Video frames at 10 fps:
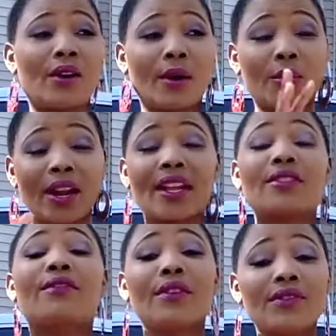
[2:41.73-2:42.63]

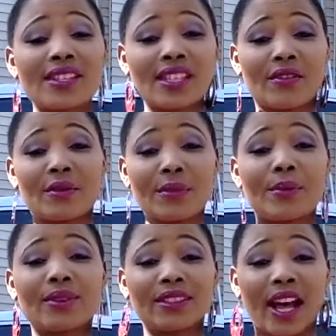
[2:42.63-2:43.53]
157
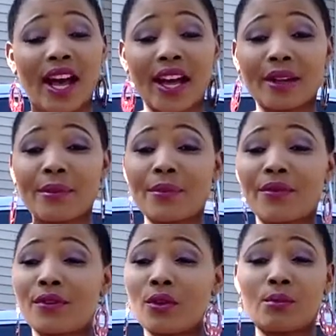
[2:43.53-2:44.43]
people died
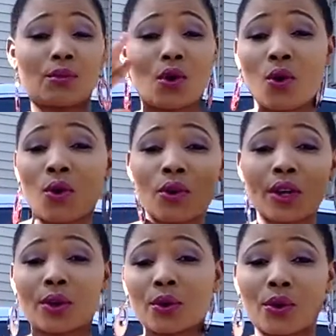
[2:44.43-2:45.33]
from all
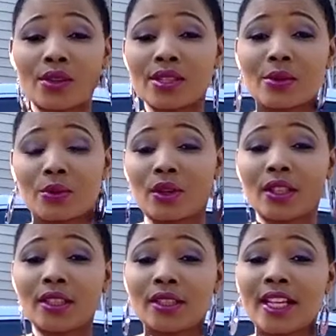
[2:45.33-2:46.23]
across the
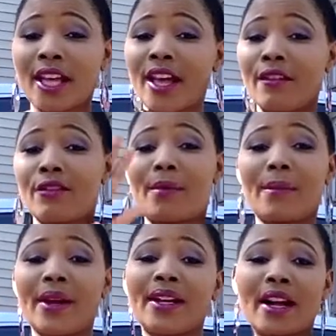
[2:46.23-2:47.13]
world, from
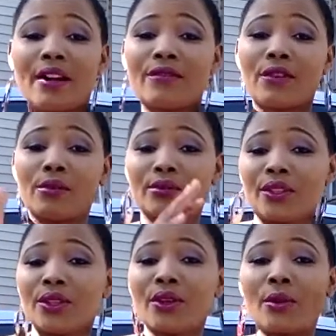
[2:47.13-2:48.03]
America, from
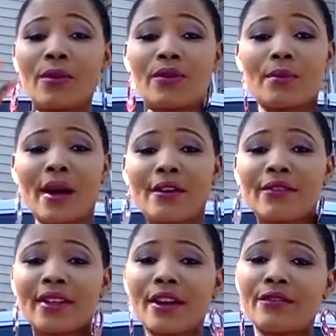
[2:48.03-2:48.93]
Europe, from
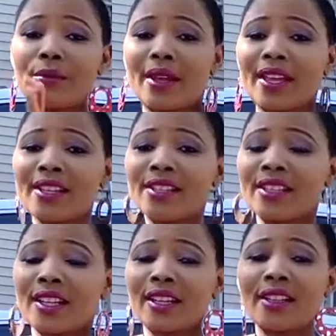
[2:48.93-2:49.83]
Africa, from
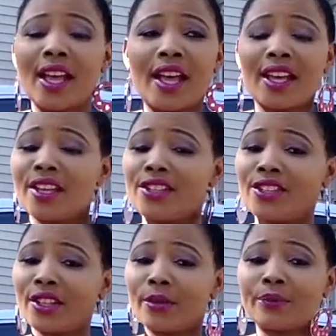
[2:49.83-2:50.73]
Asia.
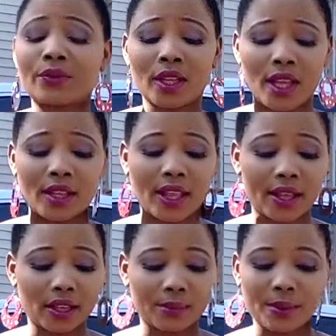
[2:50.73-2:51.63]

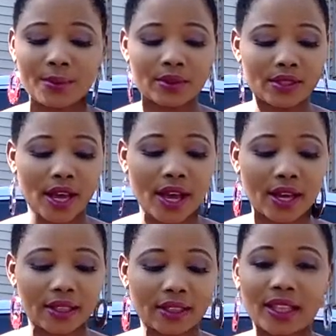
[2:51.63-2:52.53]
Like people
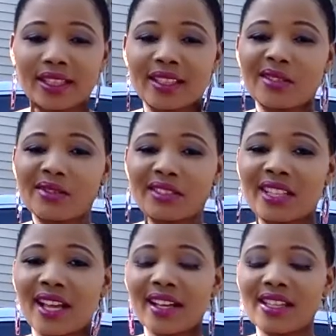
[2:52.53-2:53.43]
died. Like
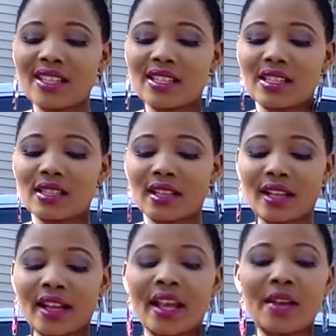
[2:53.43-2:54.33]
that's like I
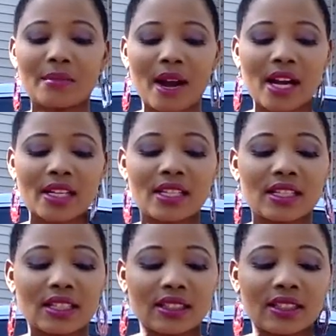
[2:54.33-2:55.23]
can't
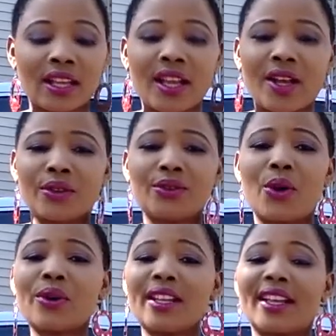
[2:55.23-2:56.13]
imagine
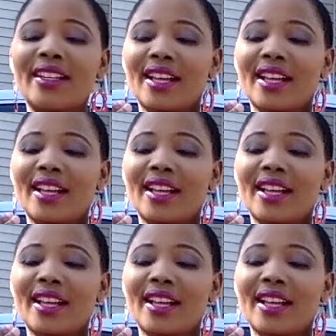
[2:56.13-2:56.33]
knowing like